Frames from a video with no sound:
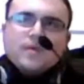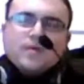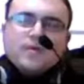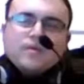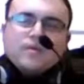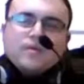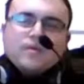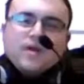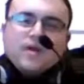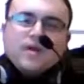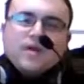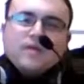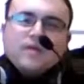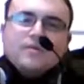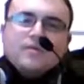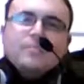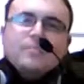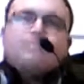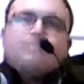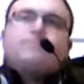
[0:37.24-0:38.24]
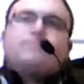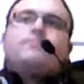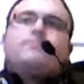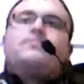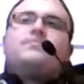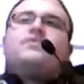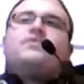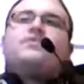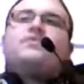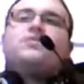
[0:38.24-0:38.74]
there.
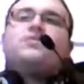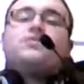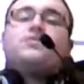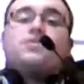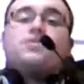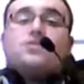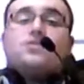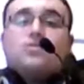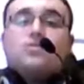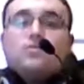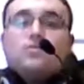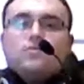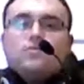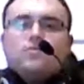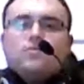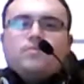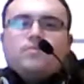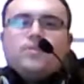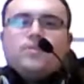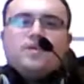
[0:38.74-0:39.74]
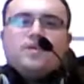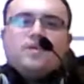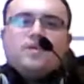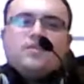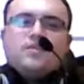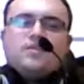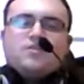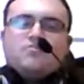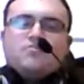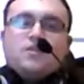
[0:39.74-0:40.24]
So do please
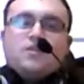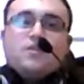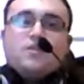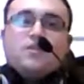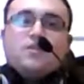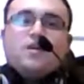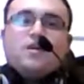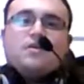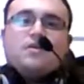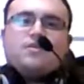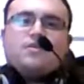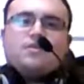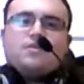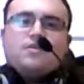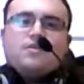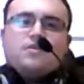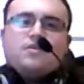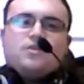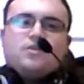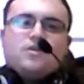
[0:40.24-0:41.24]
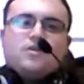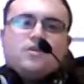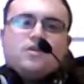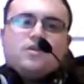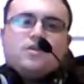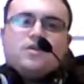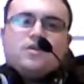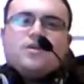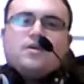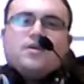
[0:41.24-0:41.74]
sit back, relax, and enjoy
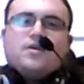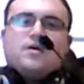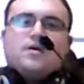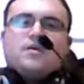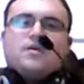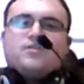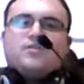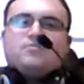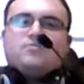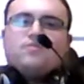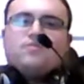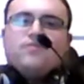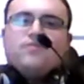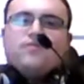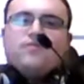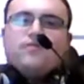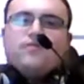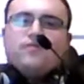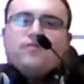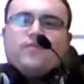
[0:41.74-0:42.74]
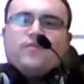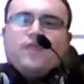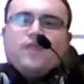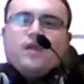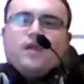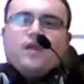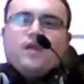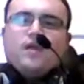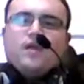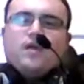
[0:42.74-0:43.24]
some of
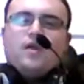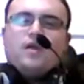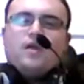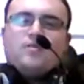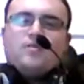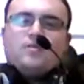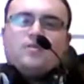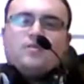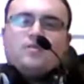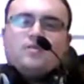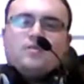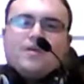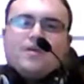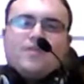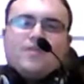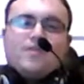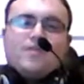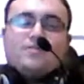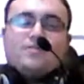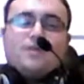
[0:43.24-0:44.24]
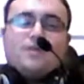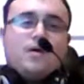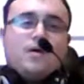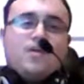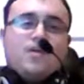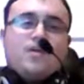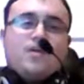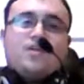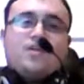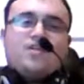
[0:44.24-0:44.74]
the commentary as well that
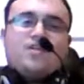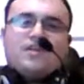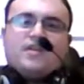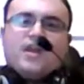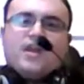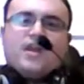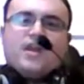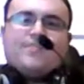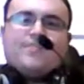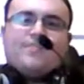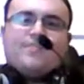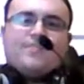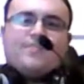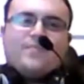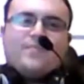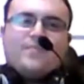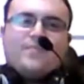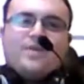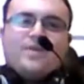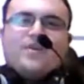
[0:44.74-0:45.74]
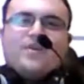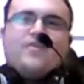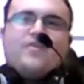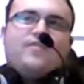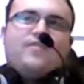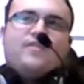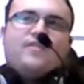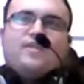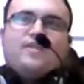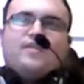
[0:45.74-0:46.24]
you're gonna get for
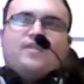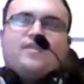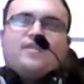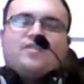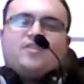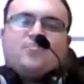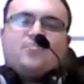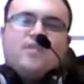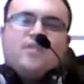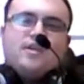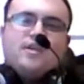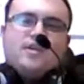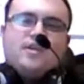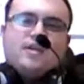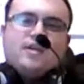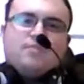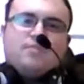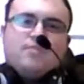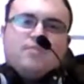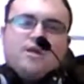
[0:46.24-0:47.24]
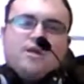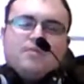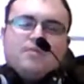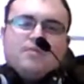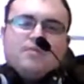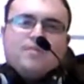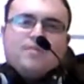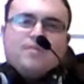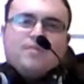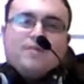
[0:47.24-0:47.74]
these, explaining a bit
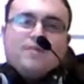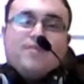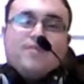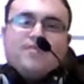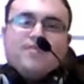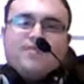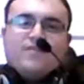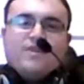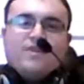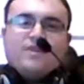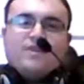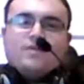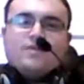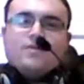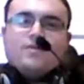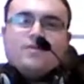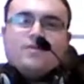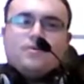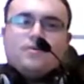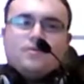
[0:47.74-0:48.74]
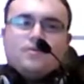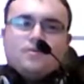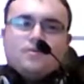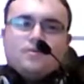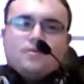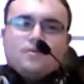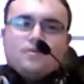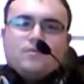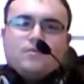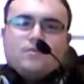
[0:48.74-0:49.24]
about the vehicle.
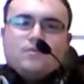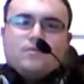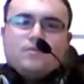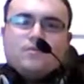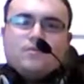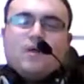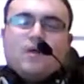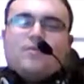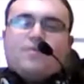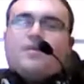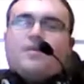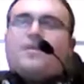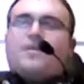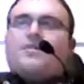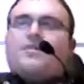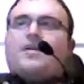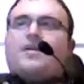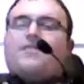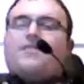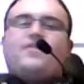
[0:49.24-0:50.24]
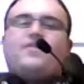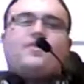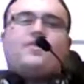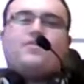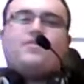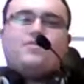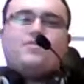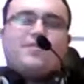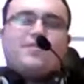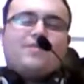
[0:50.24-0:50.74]
Well, yeah, the
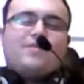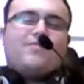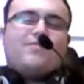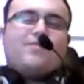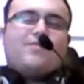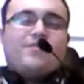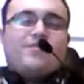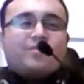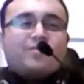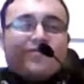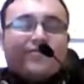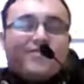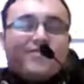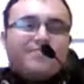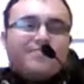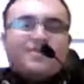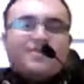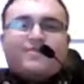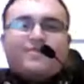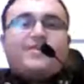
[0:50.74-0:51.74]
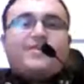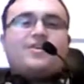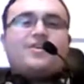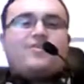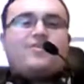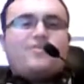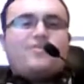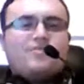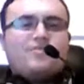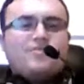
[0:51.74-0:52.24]
vehicle. Yeah, well, the first bit's
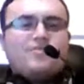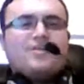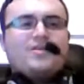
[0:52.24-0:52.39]
vehicles,